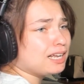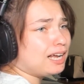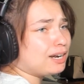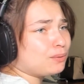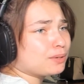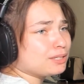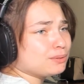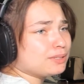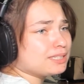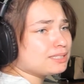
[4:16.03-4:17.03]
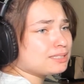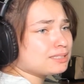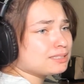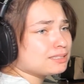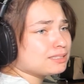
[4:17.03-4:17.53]
I don't want to do
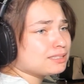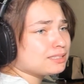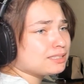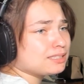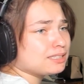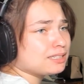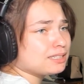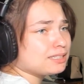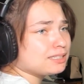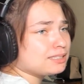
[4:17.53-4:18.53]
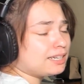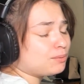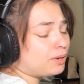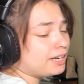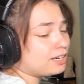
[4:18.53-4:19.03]
this.
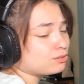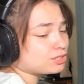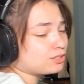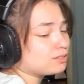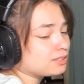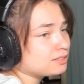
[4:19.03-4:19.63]
Ten, why you got no shirt on?